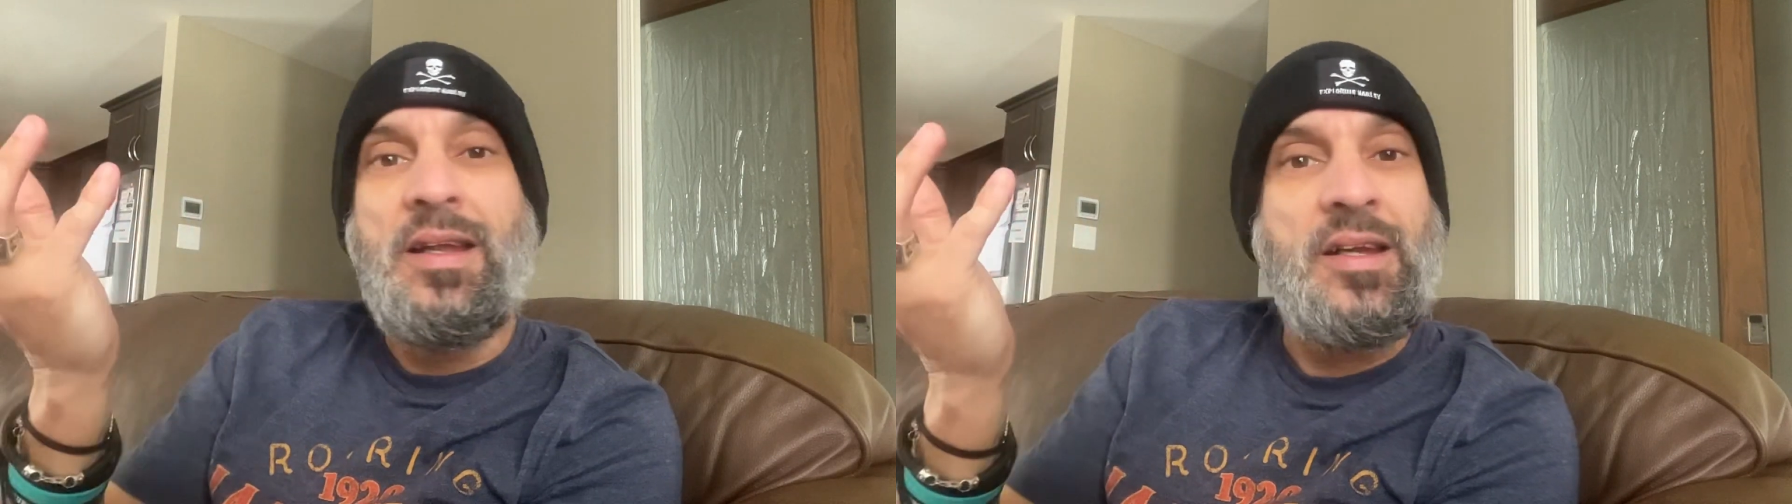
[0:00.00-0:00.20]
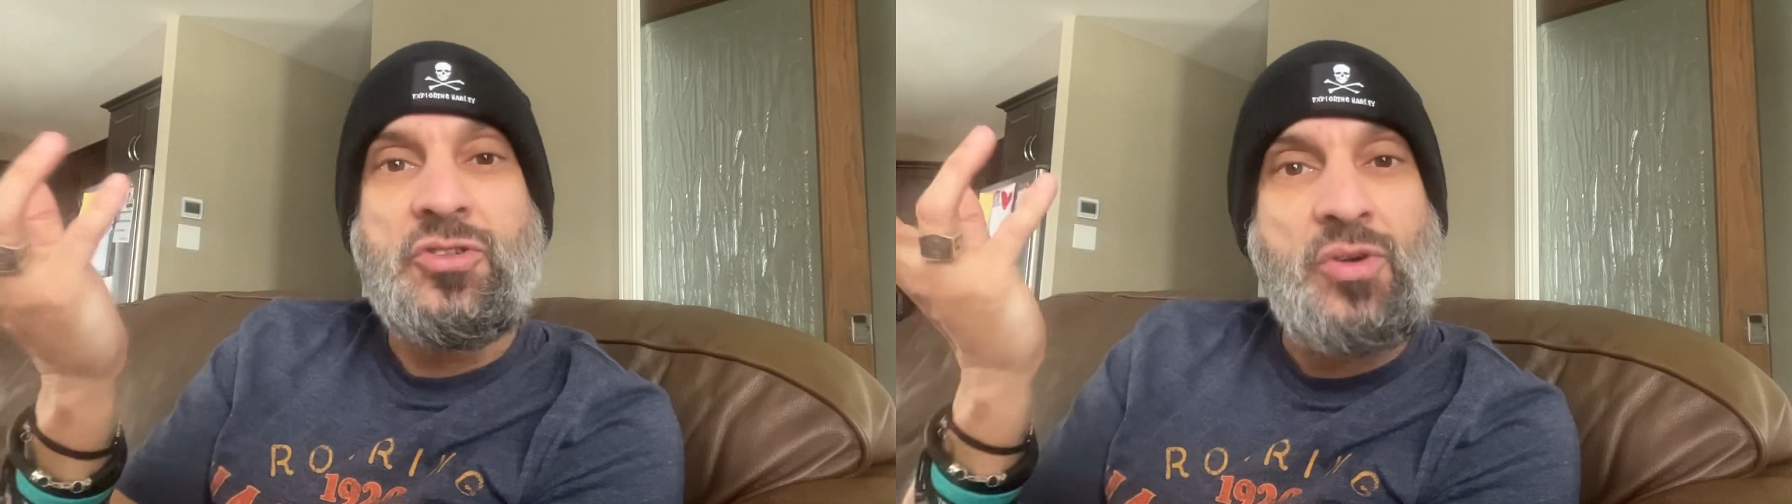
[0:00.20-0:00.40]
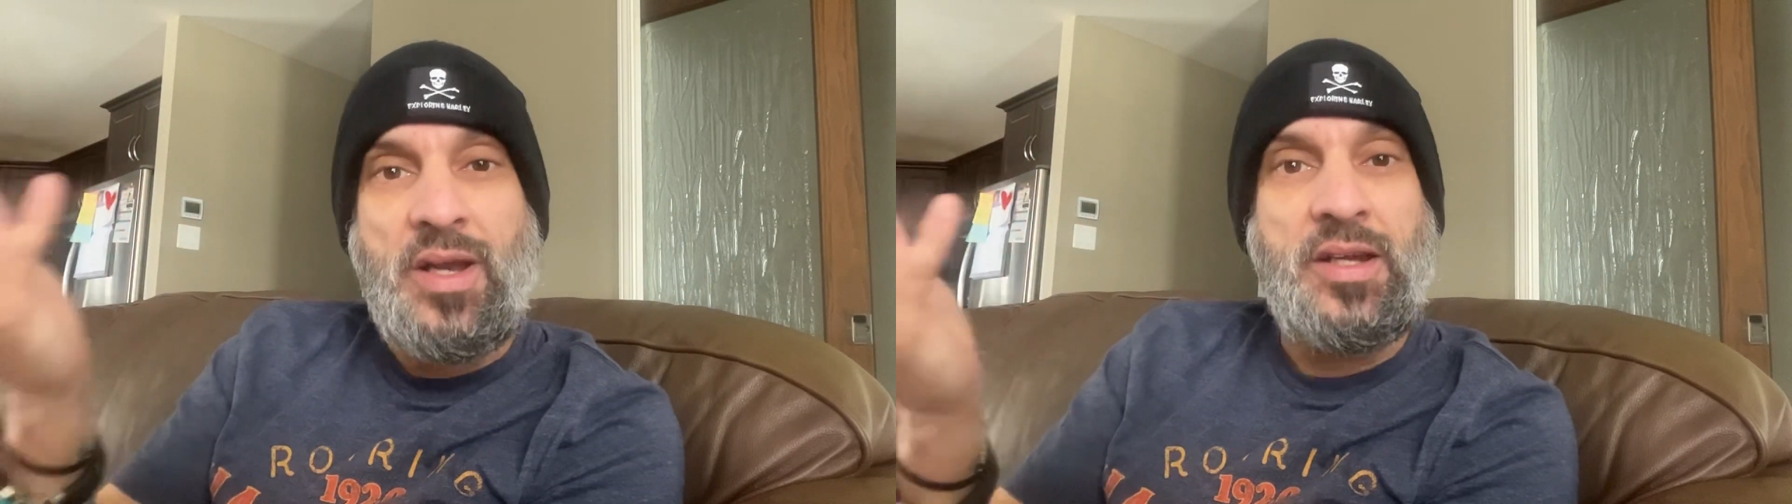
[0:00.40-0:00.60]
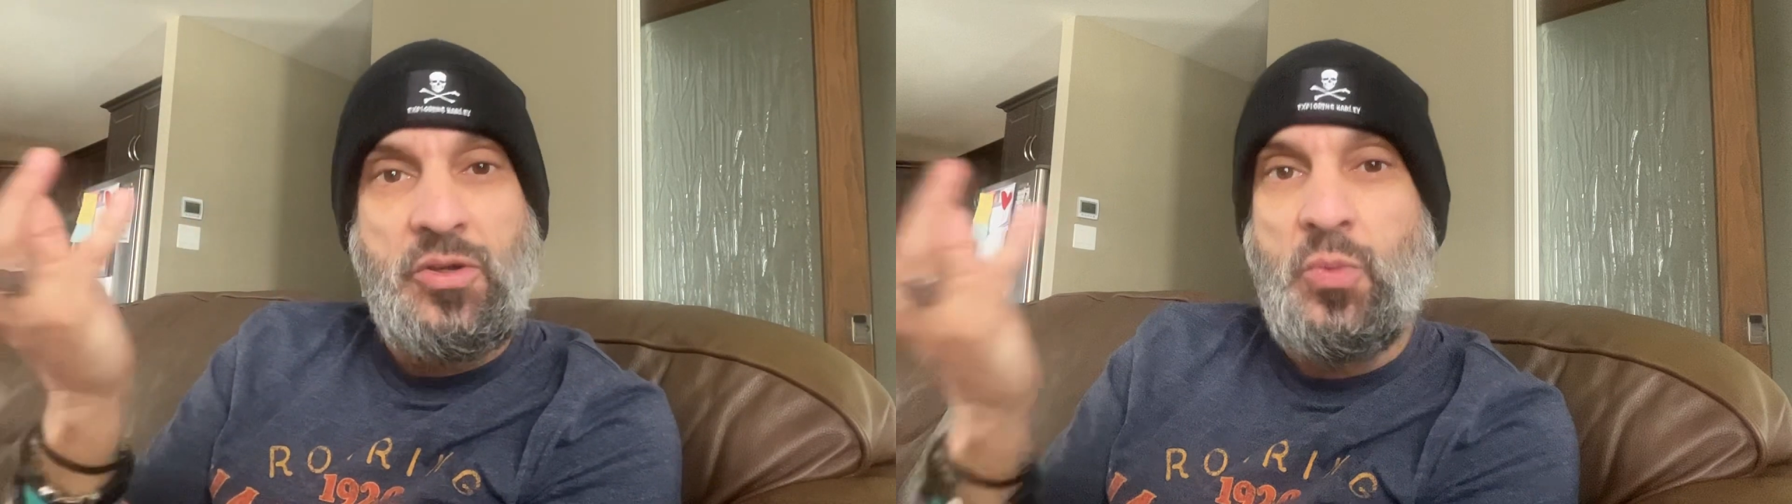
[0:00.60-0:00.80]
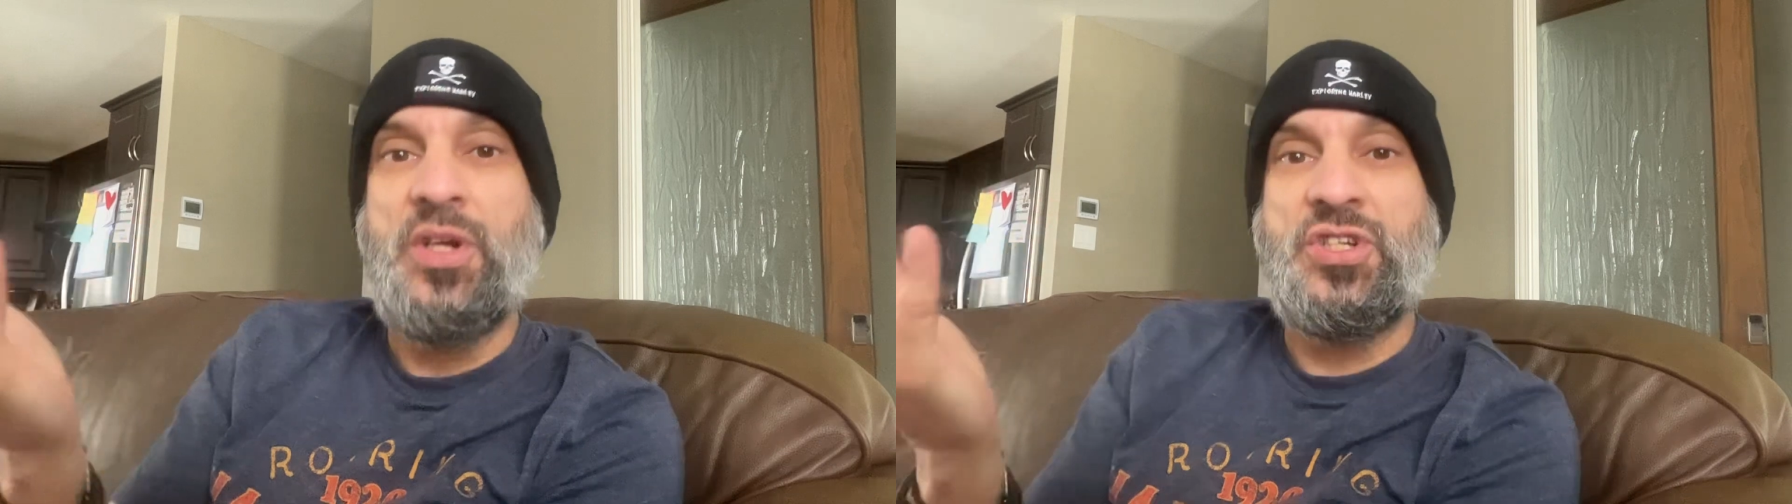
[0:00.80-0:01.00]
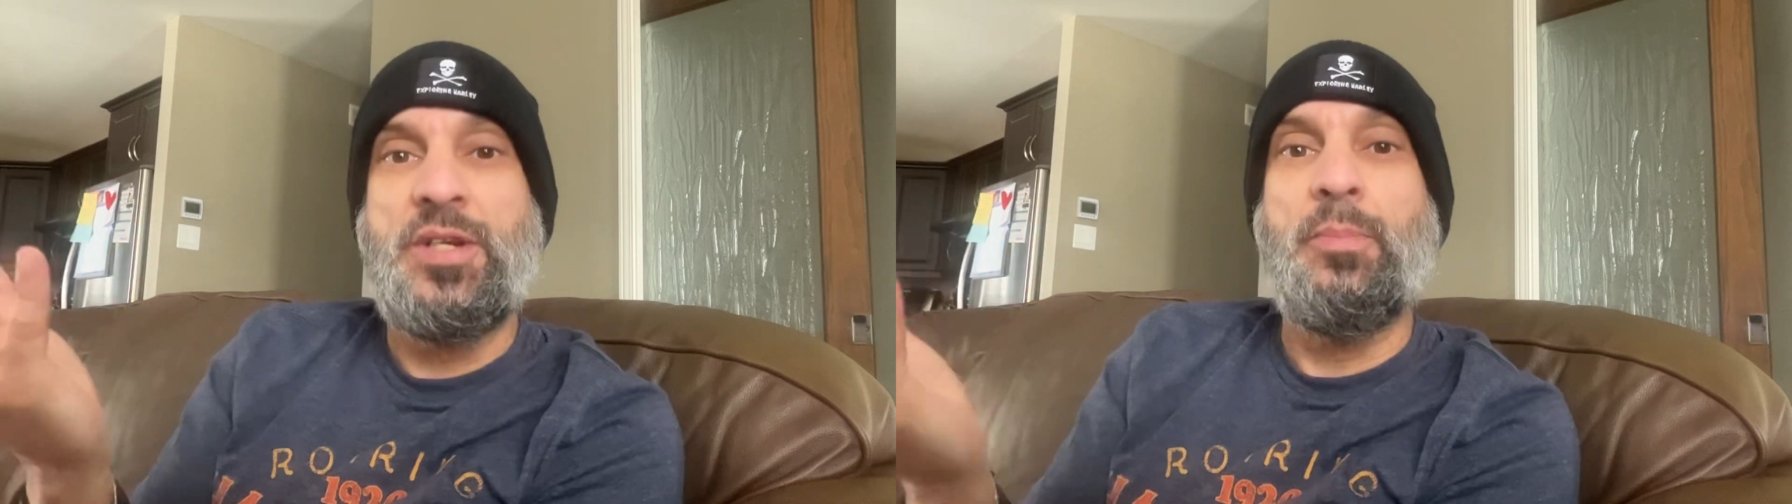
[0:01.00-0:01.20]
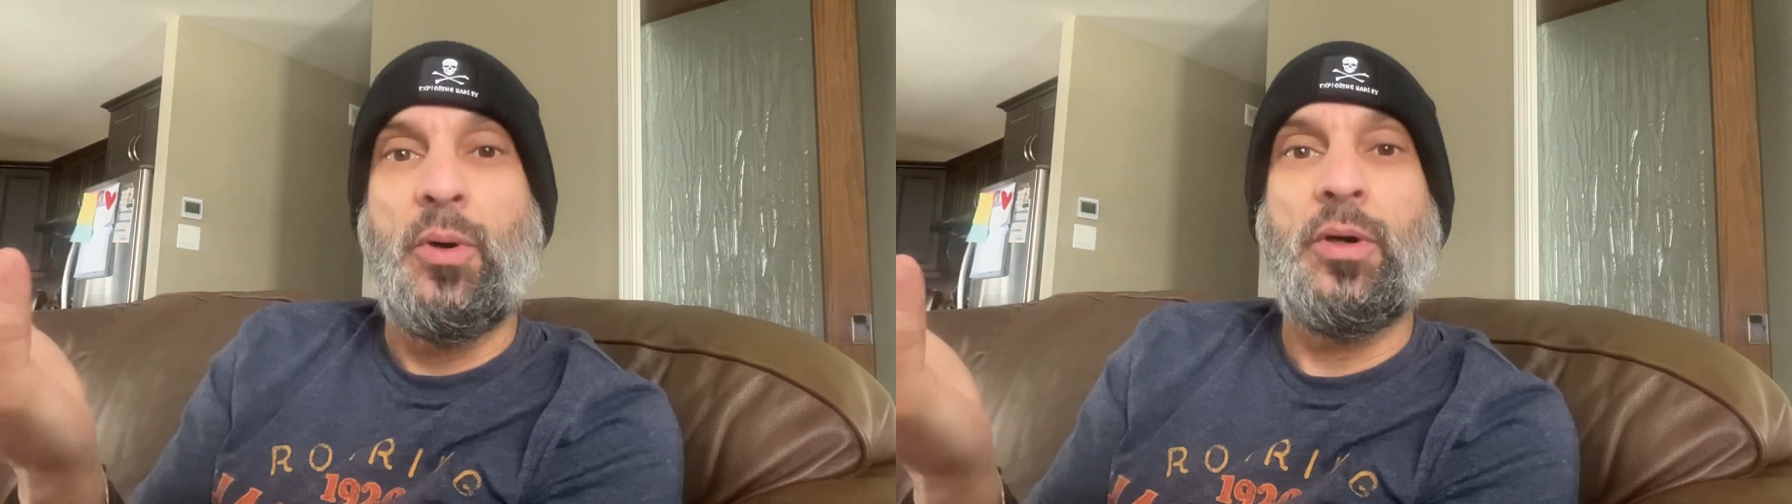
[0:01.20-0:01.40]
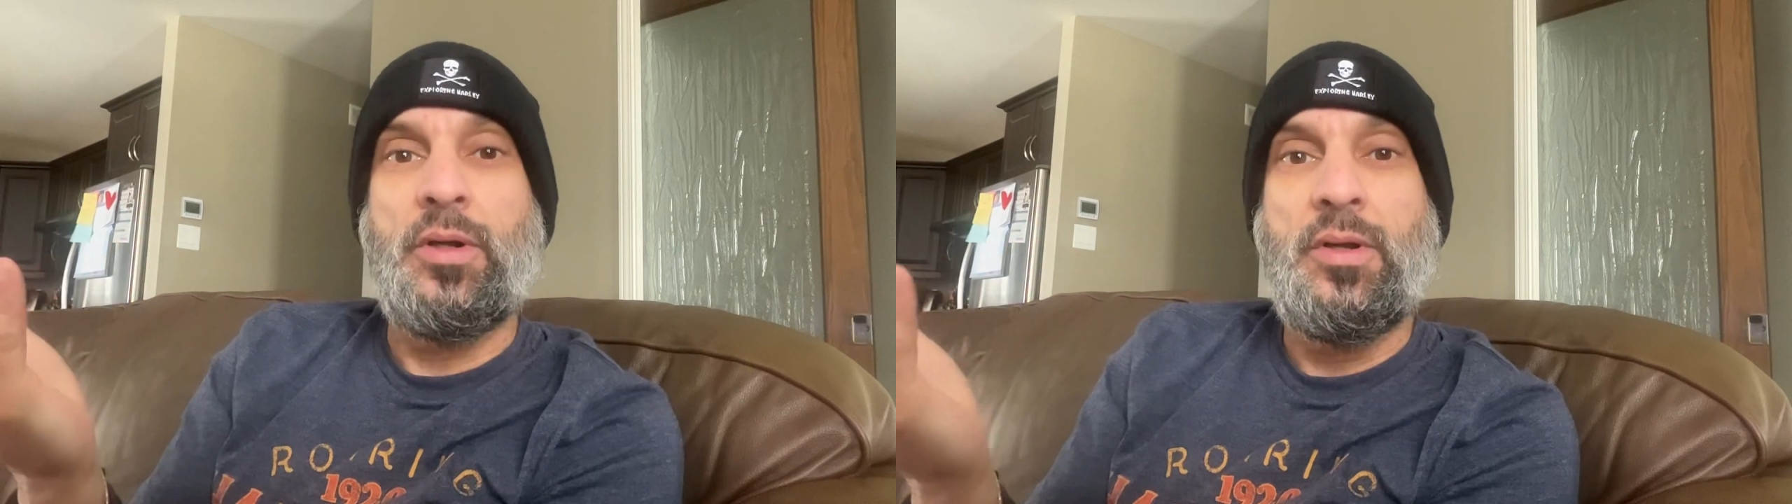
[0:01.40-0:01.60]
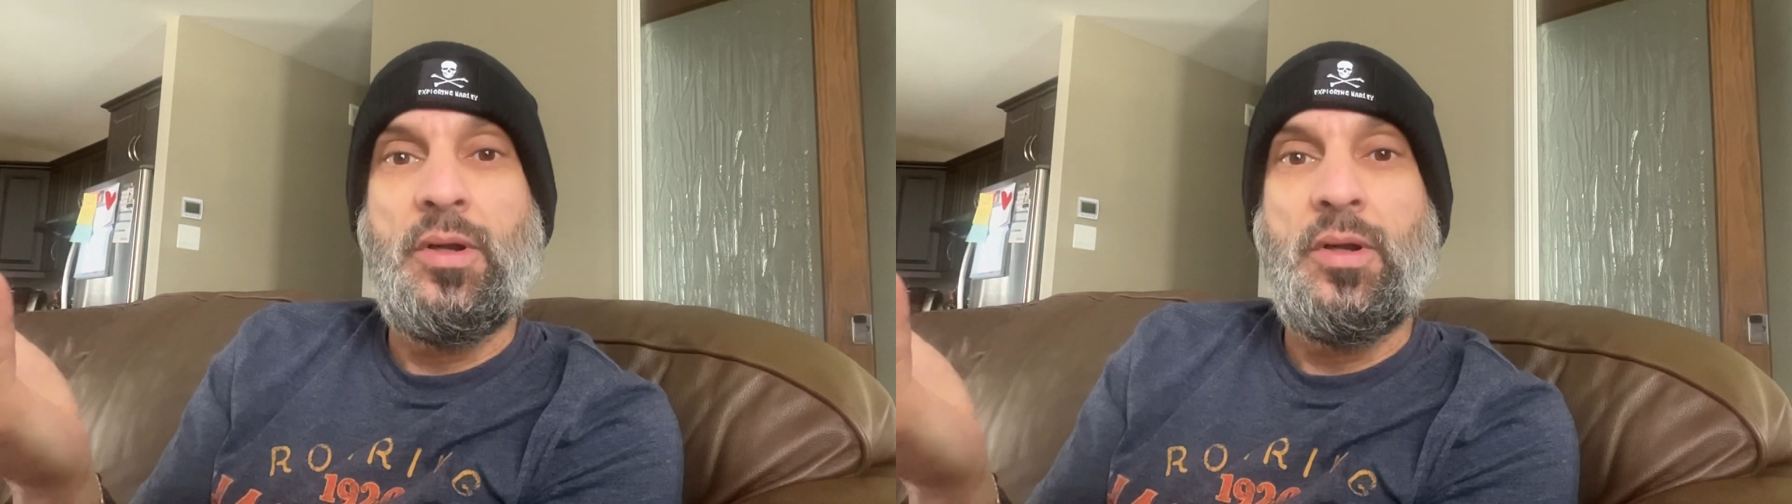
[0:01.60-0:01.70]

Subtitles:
electronic Ouija board,